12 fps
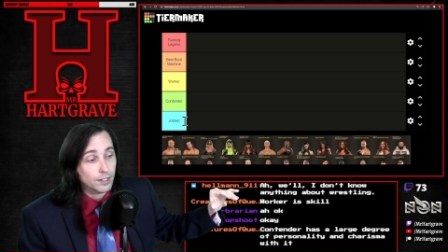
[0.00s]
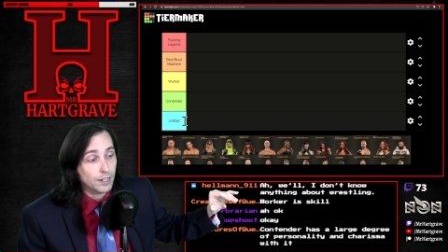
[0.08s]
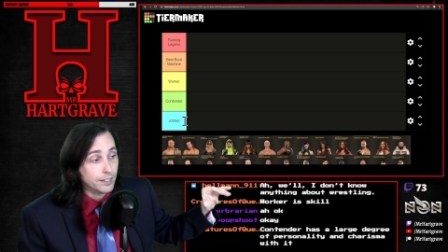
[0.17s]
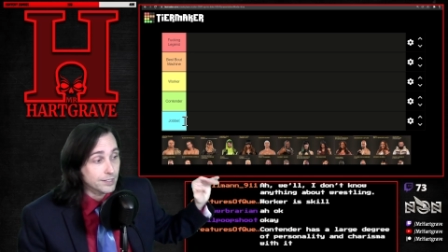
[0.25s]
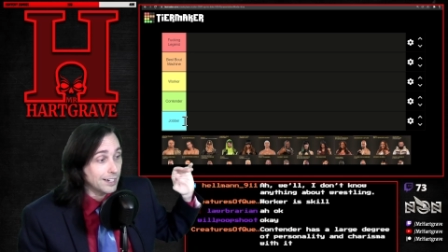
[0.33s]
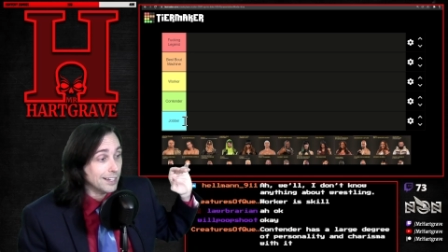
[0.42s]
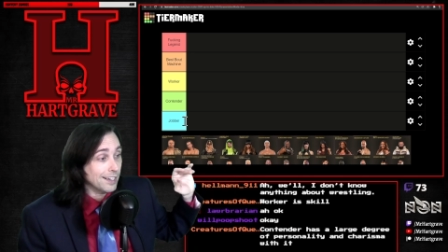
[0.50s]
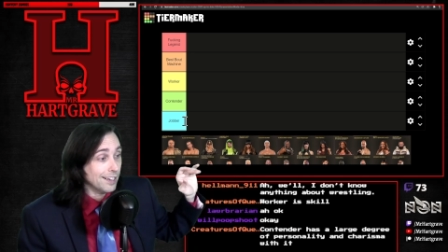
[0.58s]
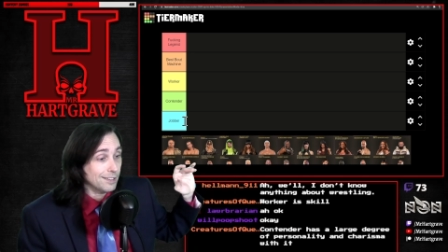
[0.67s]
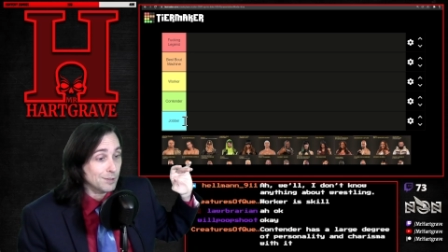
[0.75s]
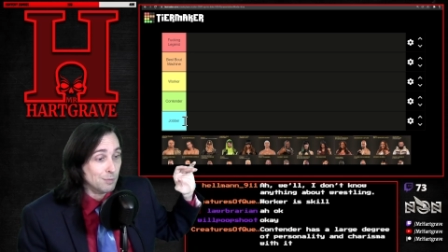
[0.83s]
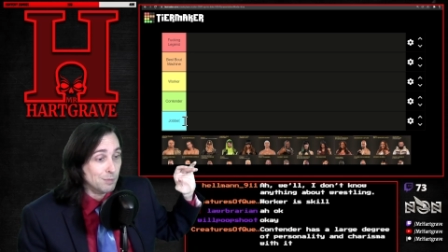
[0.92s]
That's going to
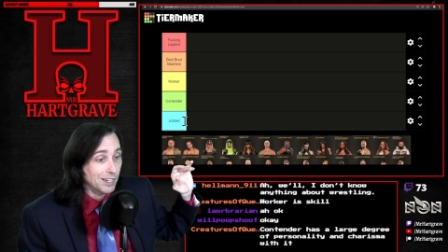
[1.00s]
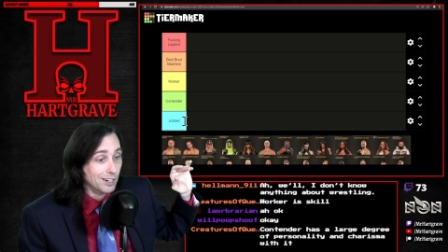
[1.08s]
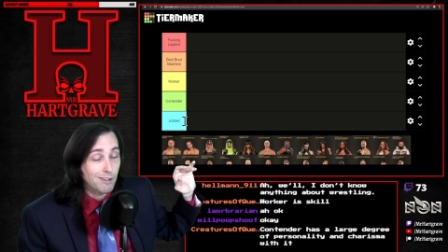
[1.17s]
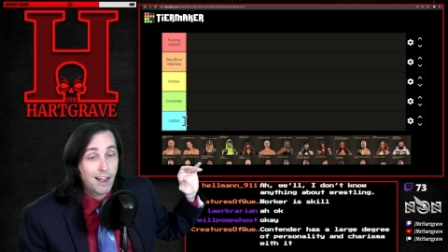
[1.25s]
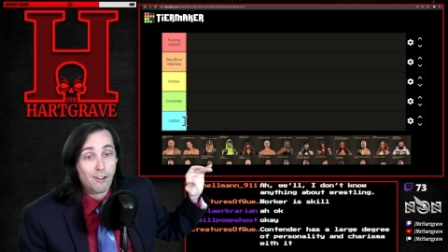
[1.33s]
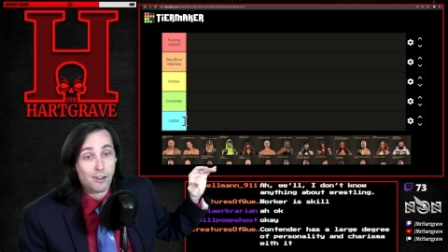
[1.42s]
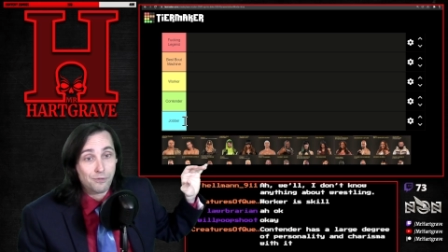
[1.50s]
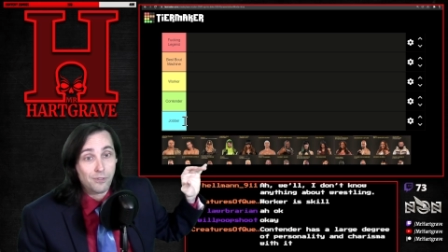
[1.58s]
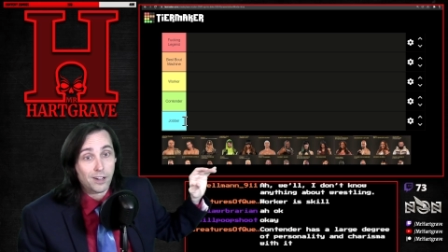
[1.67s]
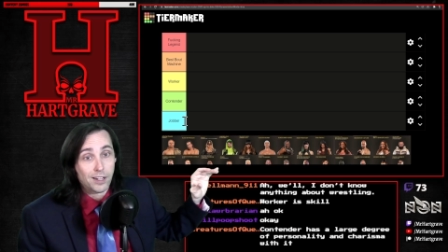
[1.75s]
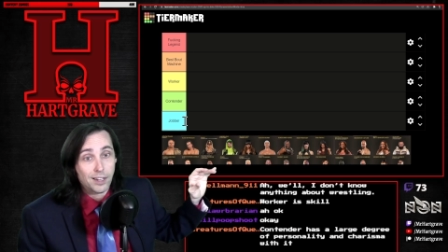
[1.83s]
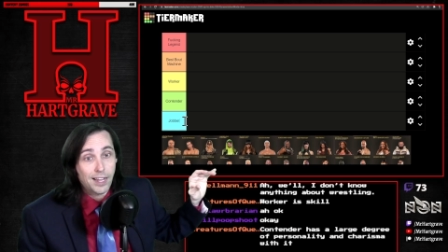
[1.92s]
get to be a crowded
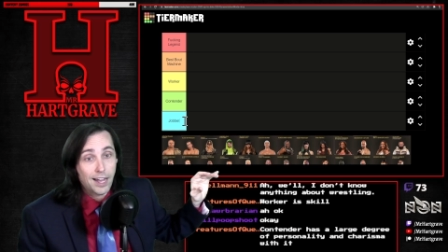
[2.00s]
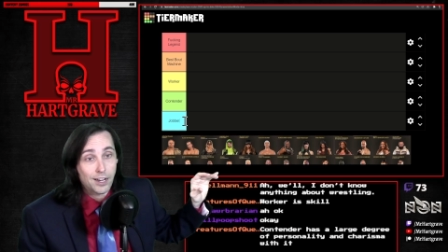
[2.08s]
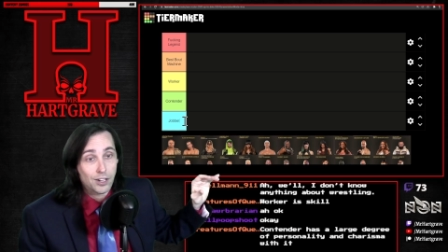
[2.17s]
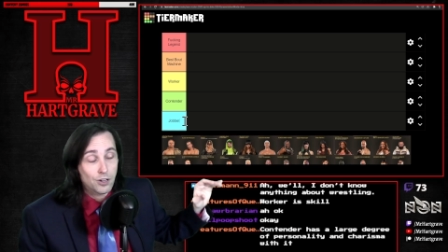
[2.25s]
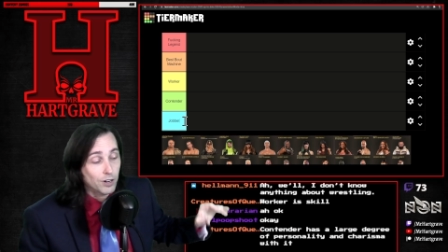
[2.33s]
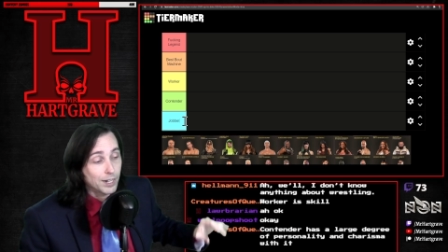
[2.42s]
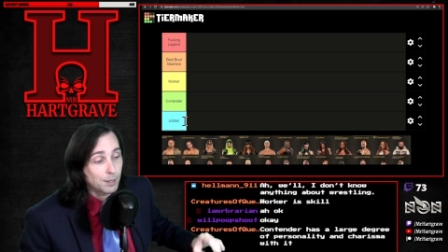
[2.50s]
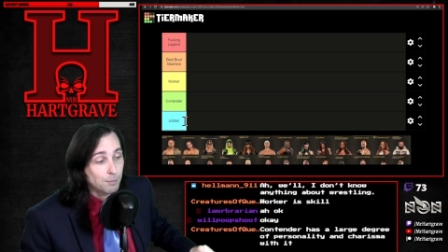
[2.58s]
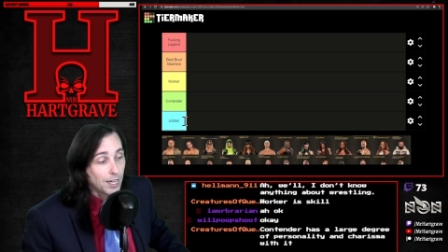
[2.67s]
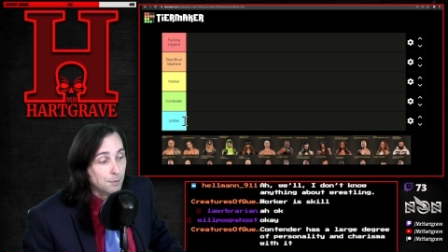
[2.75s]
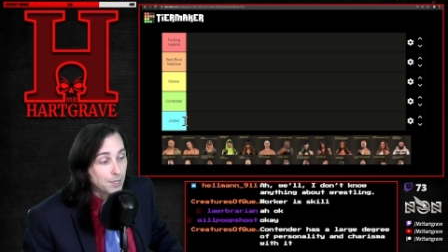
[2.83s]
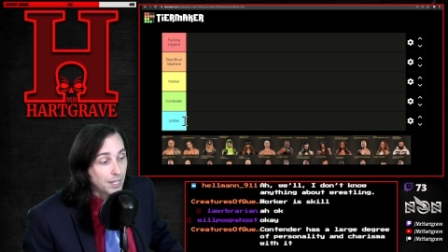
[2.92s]
fucking category in
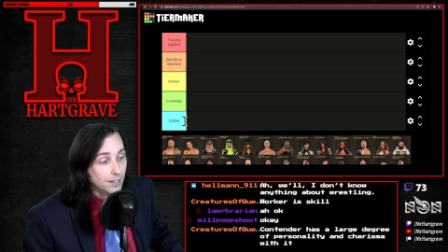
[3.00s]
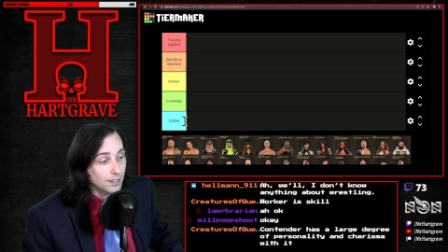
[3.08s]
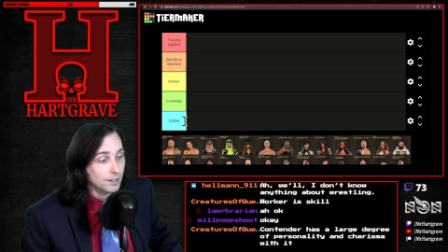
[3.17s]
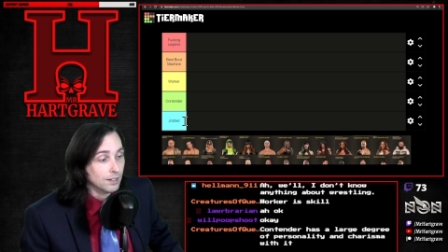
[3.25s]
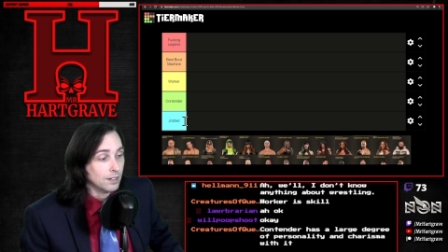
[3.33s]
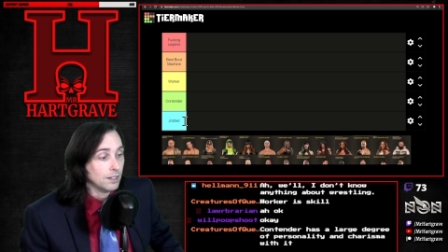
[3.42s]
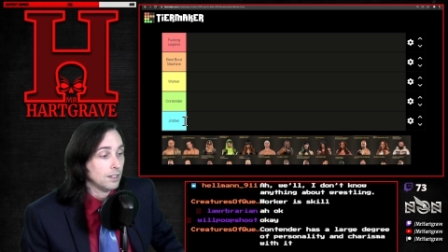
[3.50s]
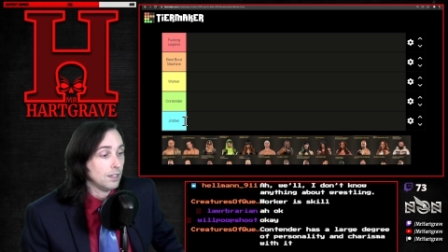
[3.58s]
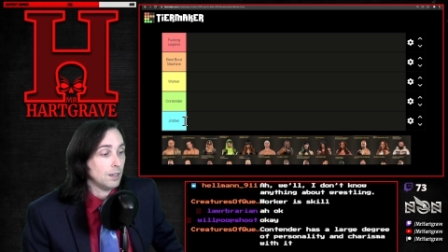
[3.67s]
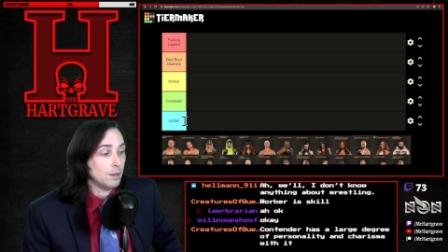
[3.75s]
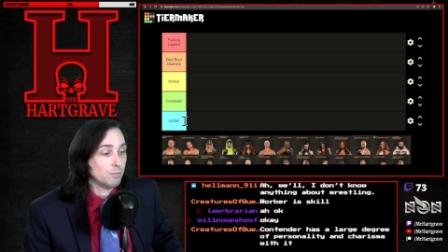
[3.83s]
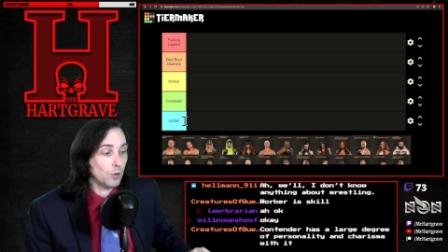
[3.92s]
my opinion.
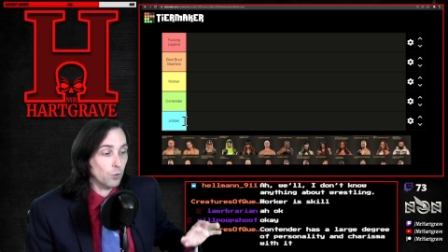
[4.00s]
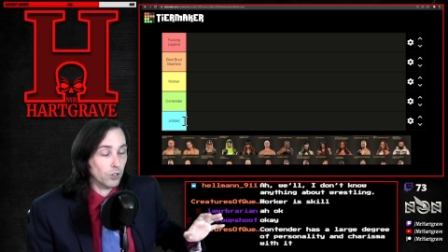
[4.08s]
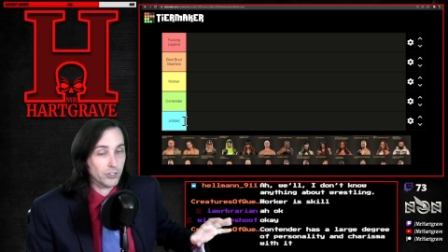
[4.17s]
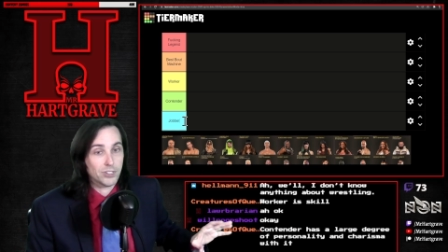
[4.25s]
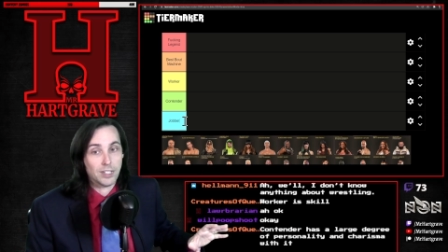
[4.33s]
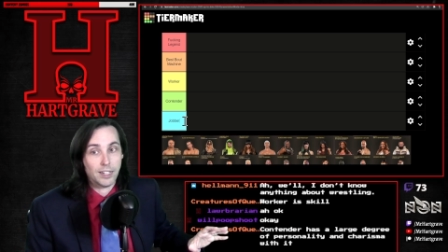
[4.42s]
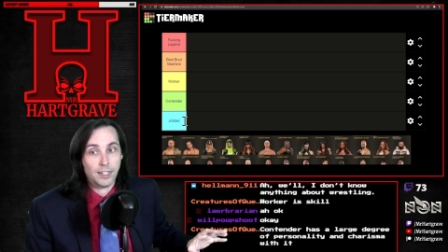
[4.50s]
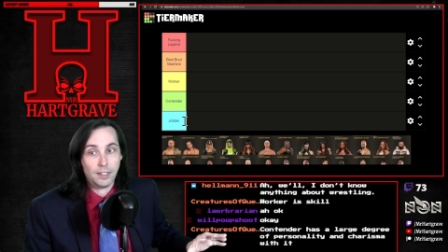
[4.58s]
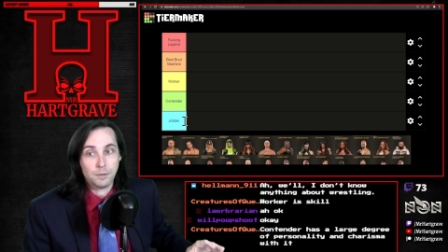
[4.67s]
But we'll see.